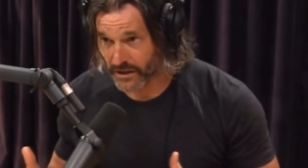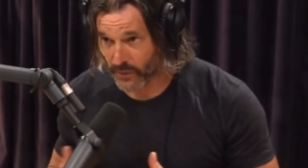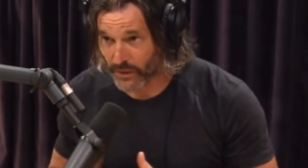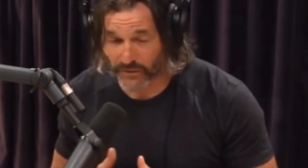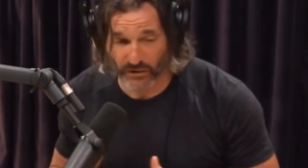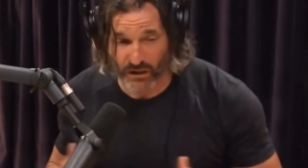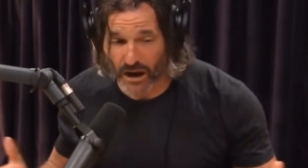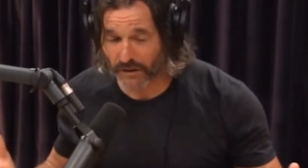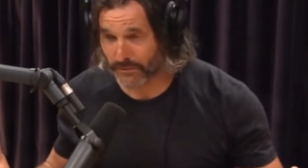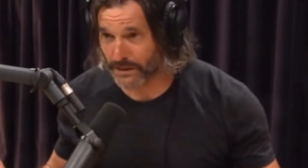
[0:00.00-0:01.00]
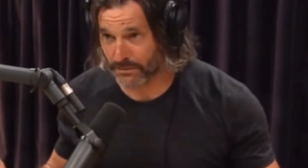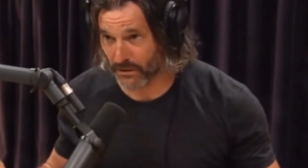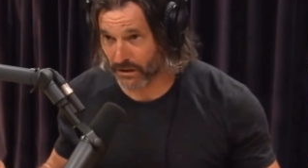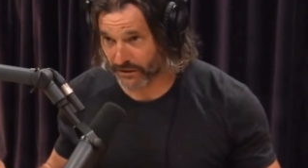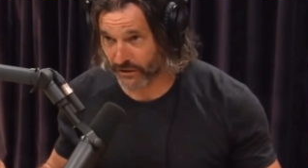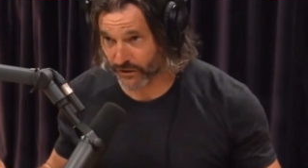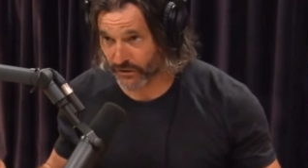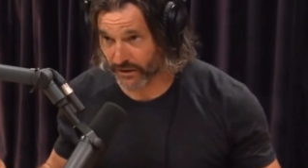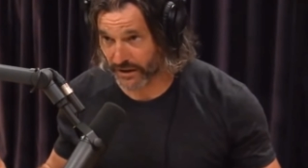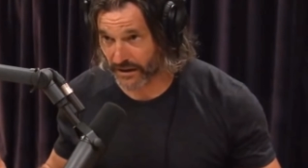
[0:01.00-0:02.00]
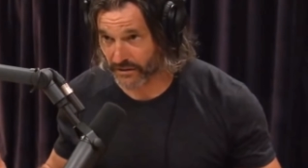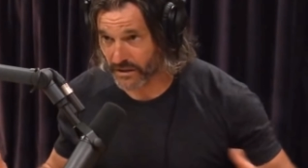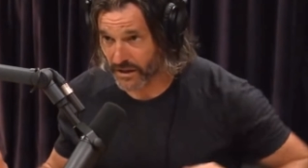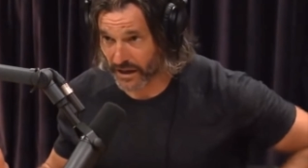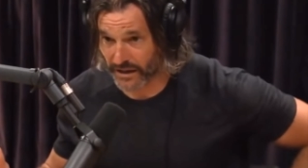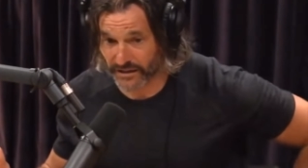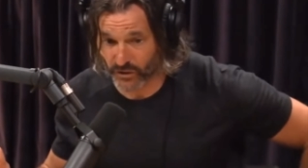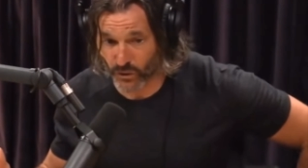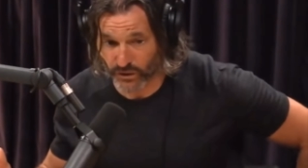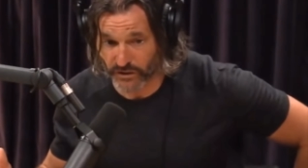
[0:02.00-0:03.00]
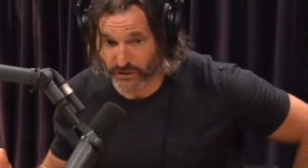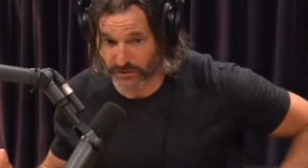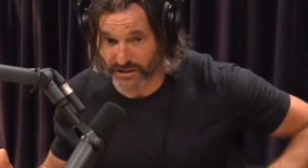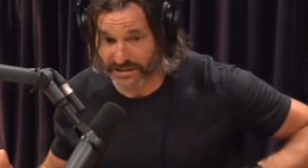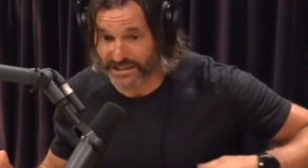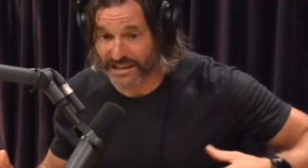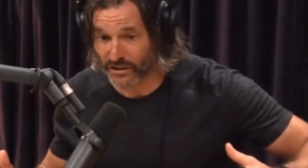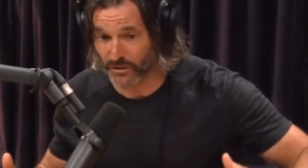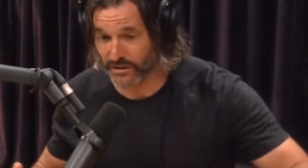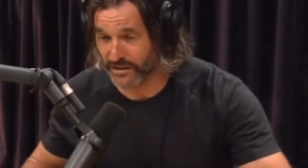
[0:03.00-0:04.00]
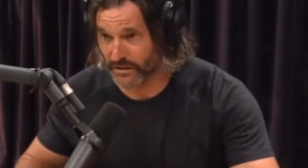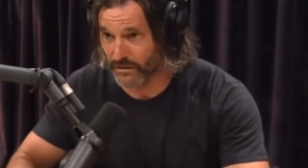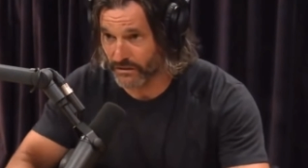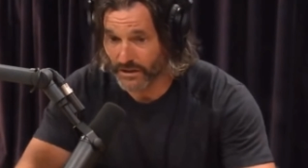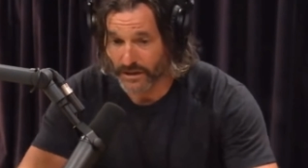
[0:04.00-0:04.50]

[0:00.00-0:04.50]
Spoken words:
And we have a lot of people on the earth right now, and it's going to continue until